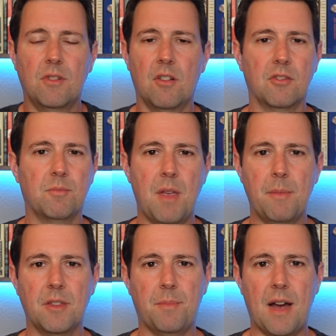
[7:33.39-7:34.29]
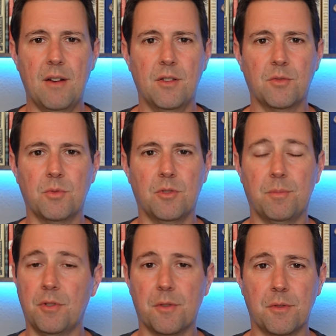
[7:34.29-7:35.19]
knows? Maybe the Pirates
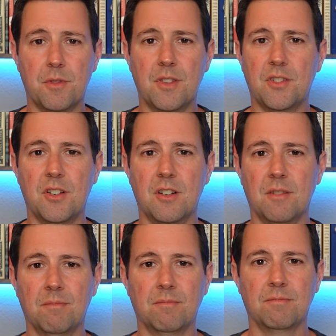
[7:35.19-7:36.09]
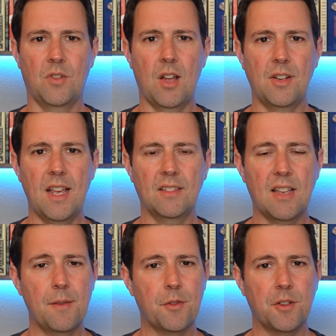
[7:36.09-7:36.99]
will pull through this year. Round eight,
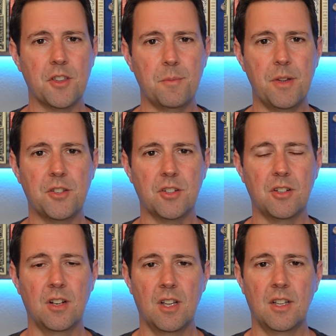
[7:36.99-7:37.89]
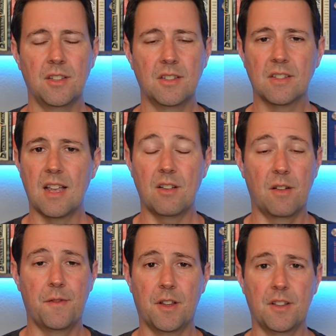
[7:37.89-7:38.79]
time for another pitcher. This is a guy who
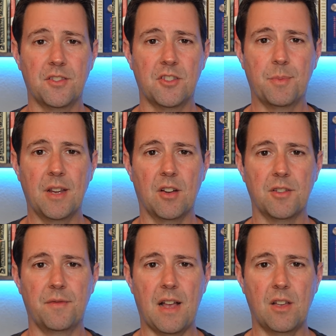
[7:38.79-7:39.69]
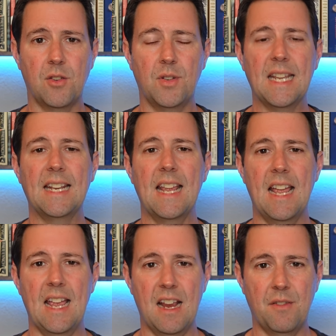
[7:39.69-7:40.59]
I feel is just being undervalued
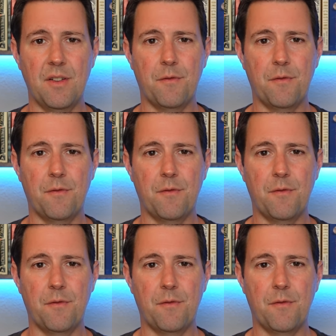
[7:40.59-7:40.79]
in every